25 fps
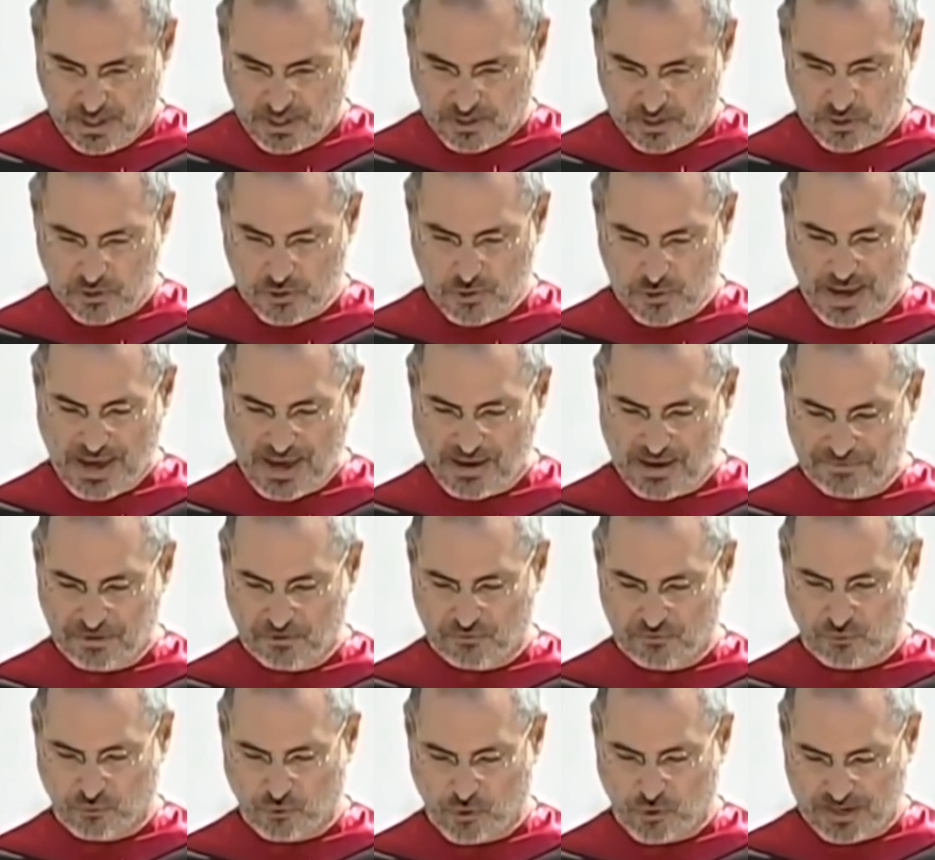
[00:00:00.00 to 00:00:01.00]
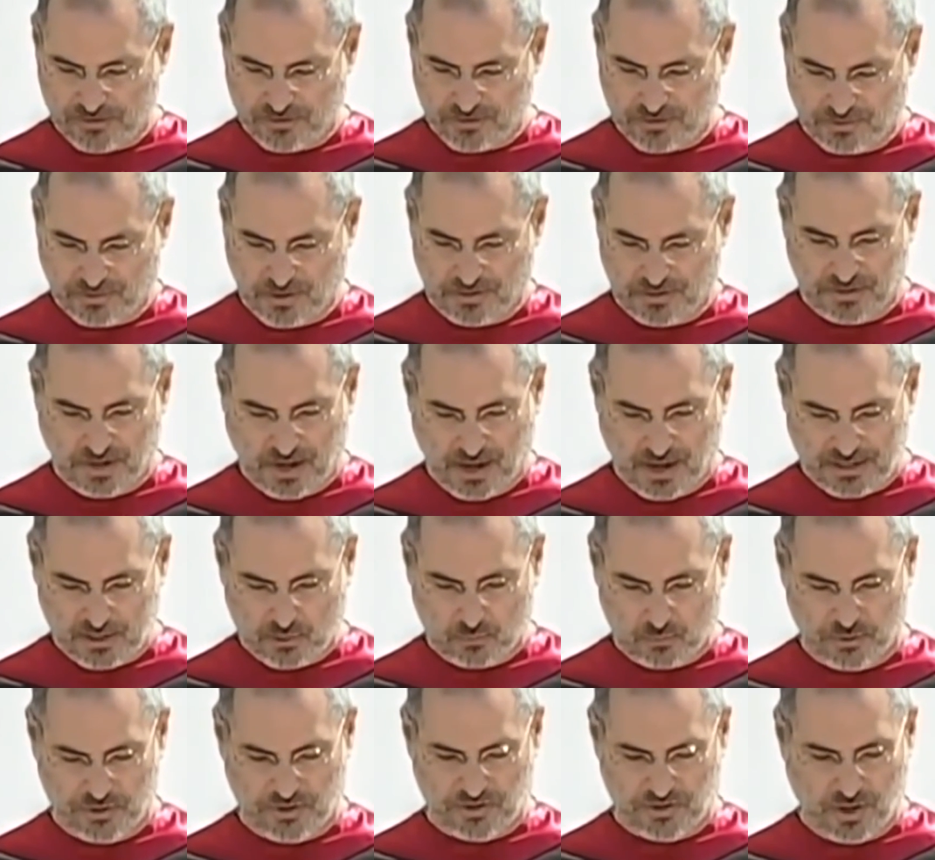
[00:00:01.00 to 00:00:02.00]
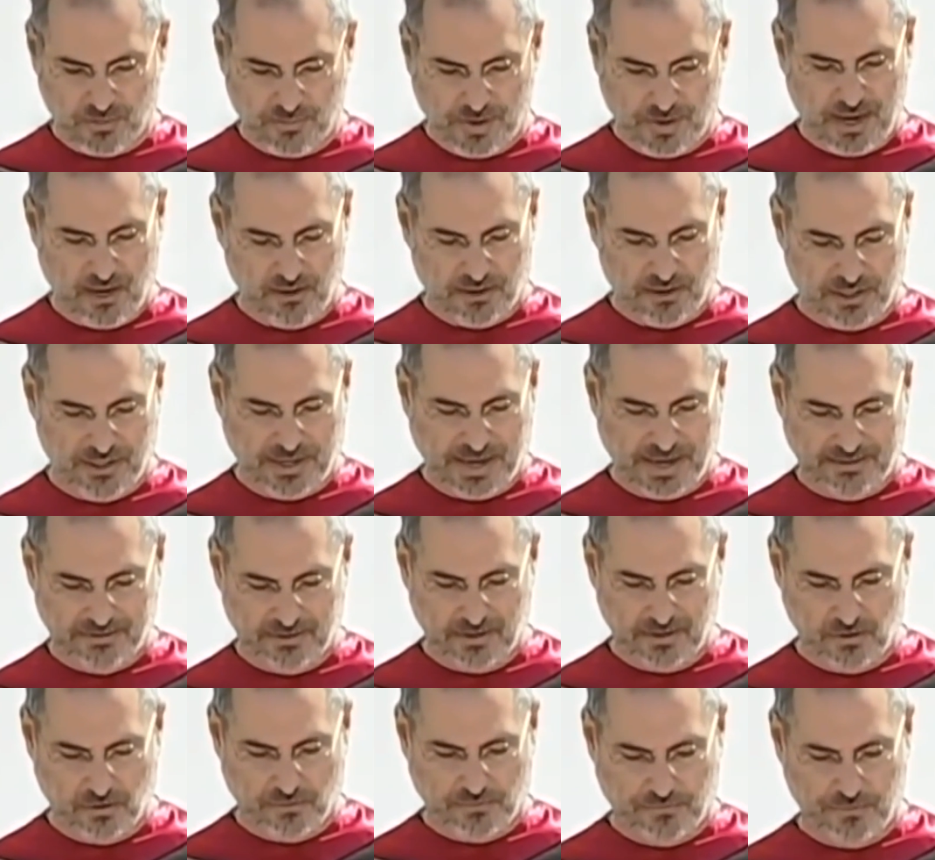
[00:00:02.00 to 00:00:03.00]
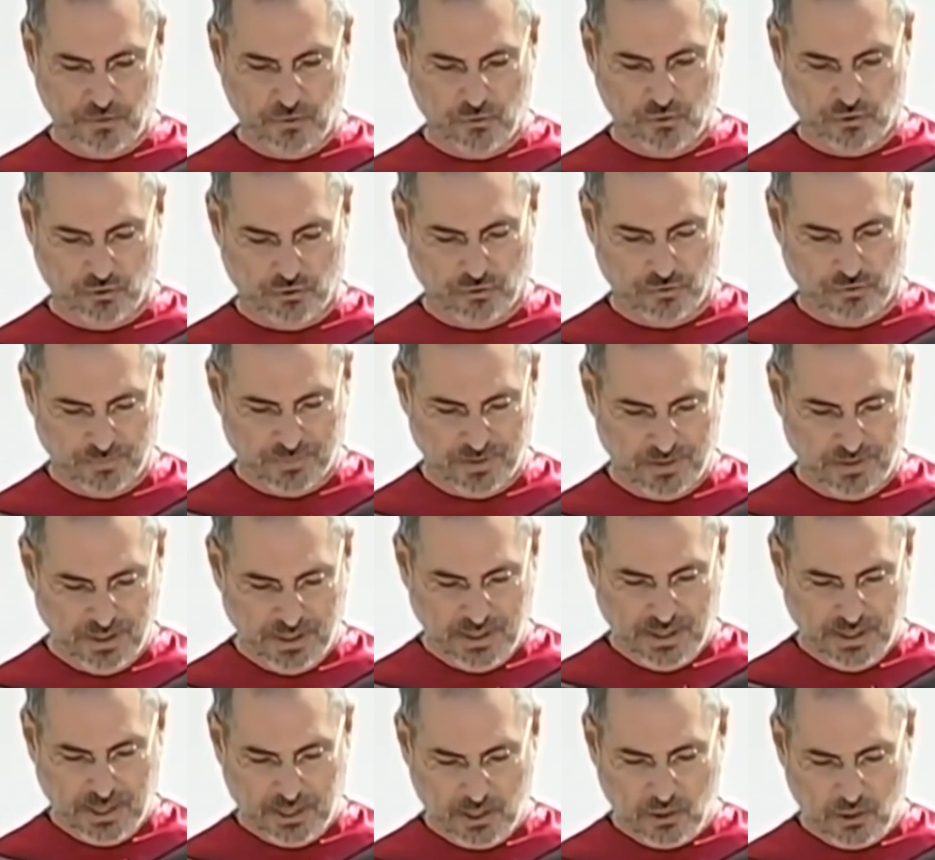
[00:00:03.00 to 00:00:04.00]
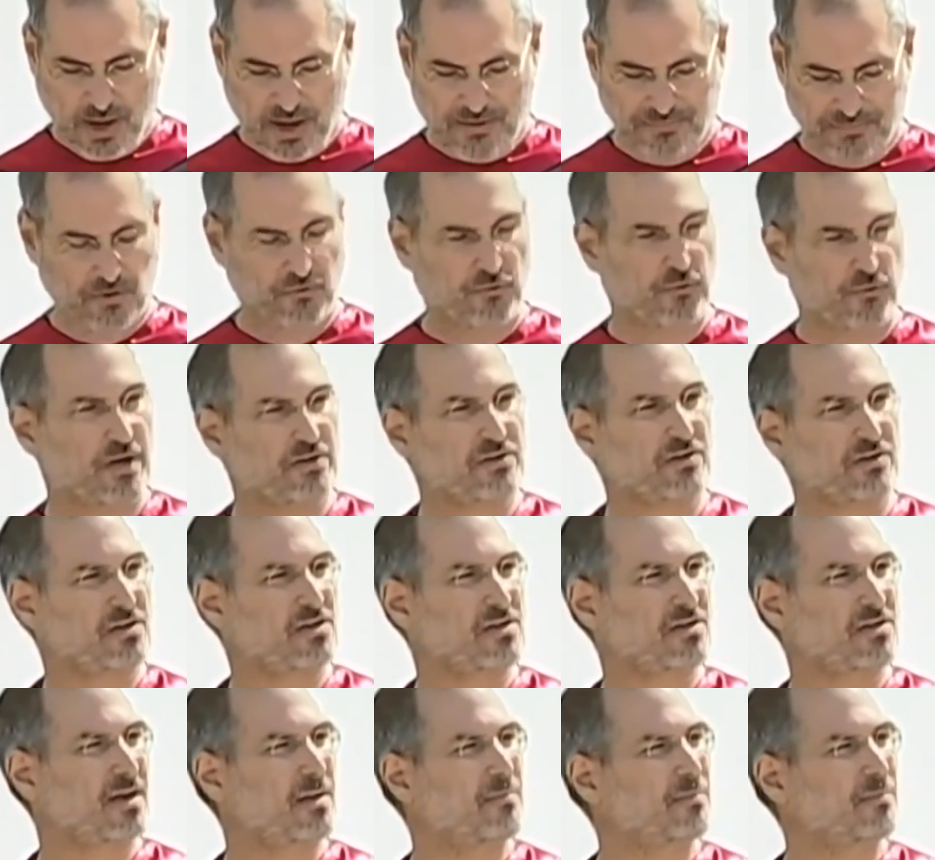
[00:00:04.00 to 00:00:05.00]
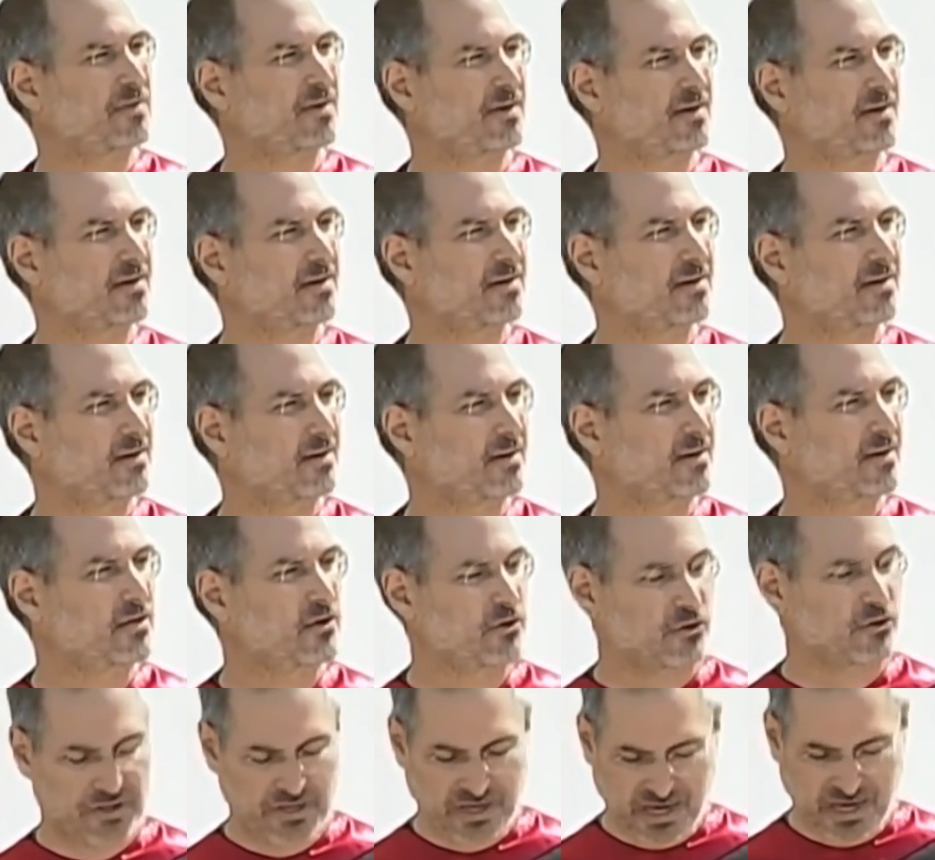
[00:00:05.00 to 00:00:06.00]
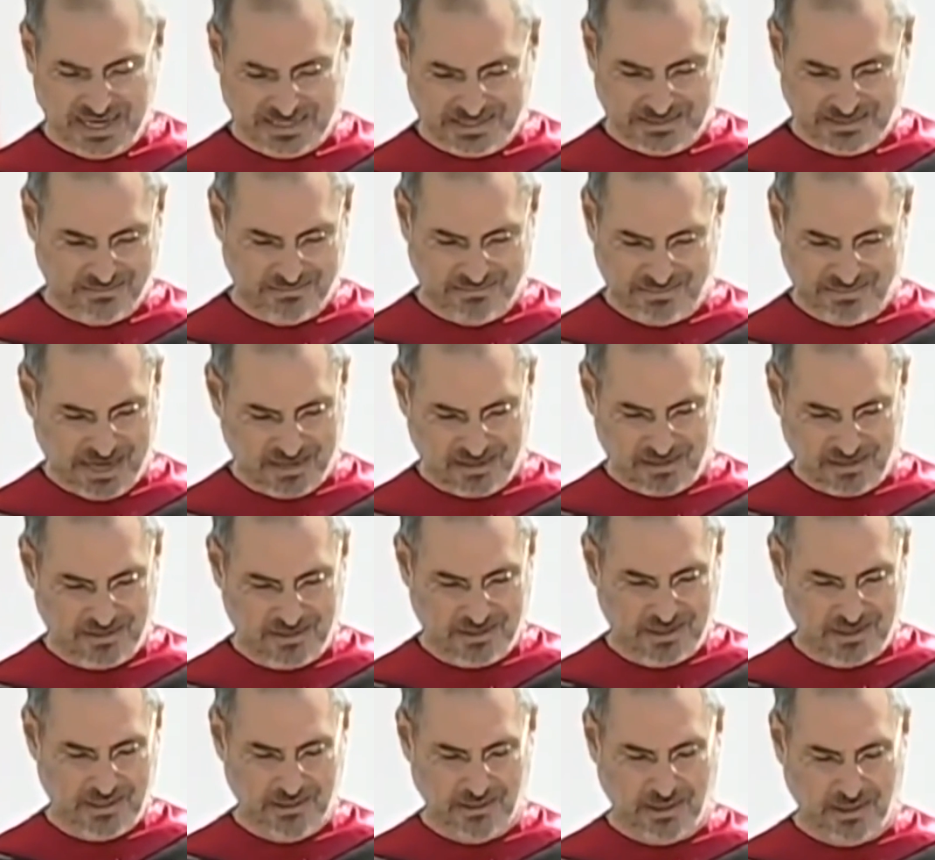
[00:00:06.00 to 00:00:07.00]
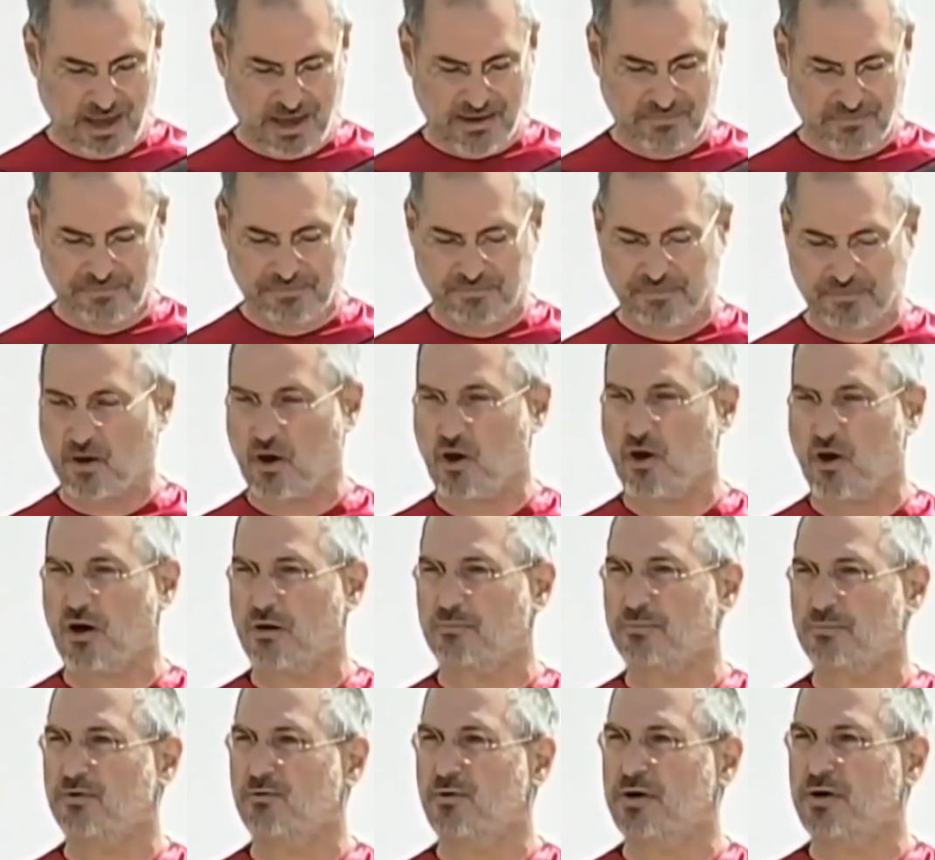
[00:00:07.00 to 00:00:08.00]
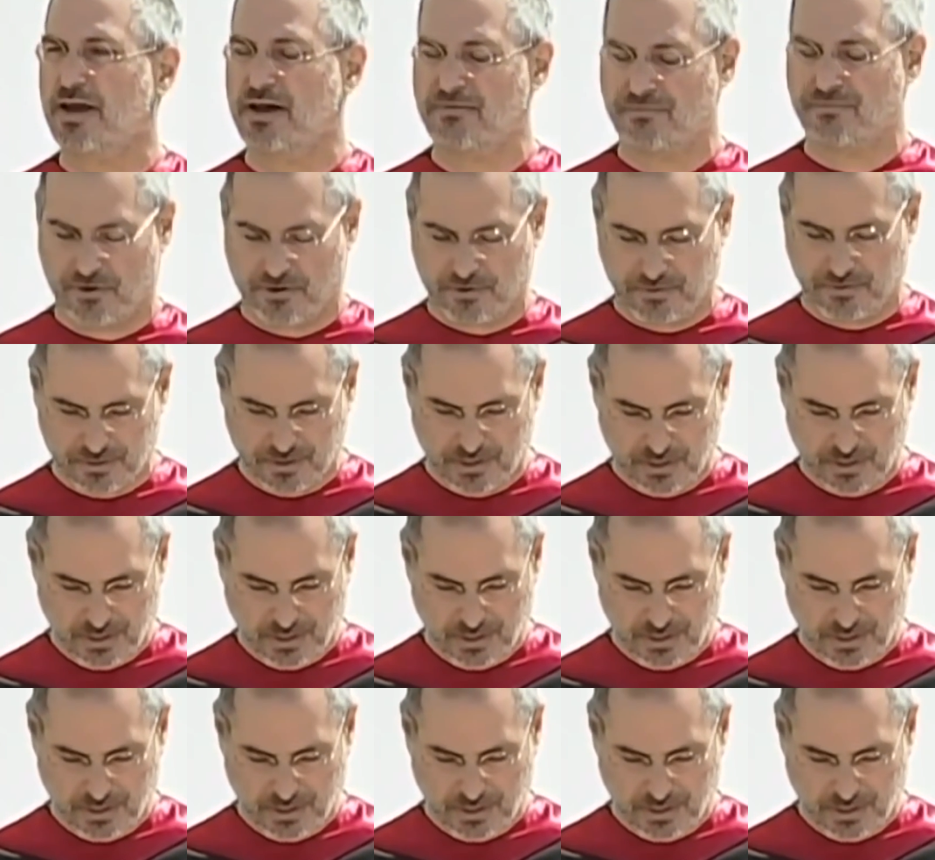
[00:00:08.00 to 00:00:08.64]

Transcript: So you have to trust that the dots will somehow connect in your future. You have to trust in something, your gut, destiny, life, karma, whatever.